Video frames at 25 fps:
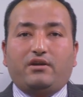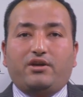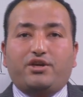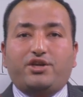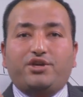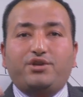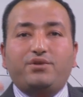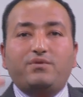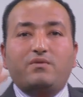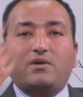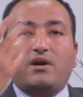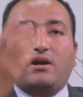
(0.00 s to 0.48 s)

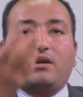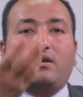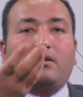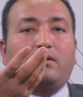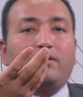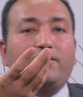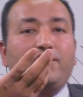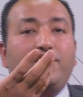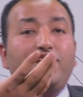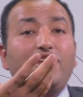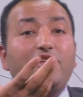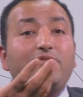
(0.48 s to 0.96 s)
You are
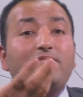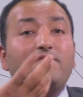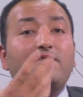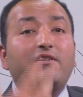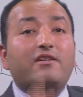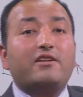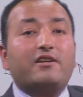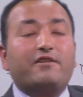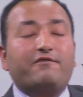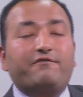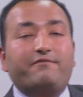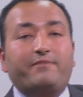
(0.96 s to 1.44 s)
in
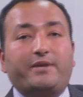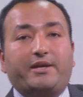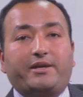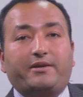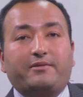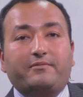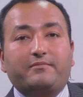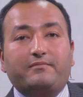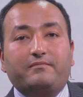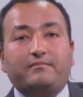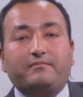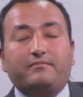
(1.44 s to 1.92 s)
front of me.
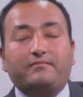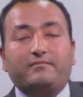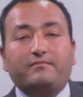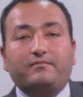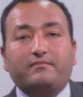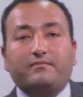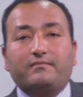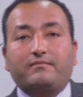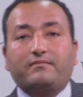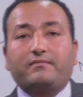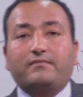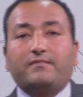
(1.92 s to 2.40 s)

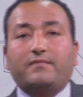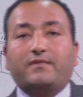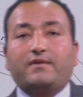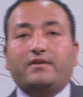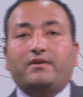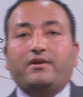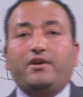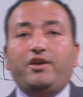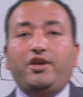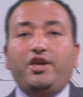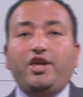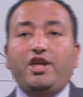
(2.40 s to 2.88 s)

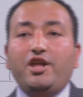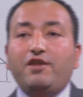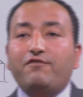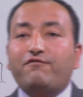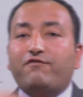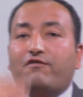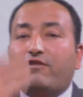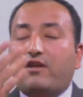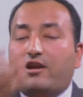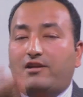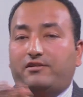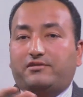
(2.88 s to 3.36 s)
in
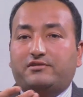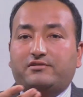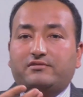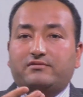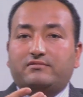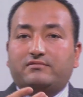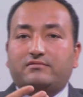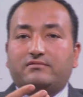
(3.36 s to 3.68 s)
front.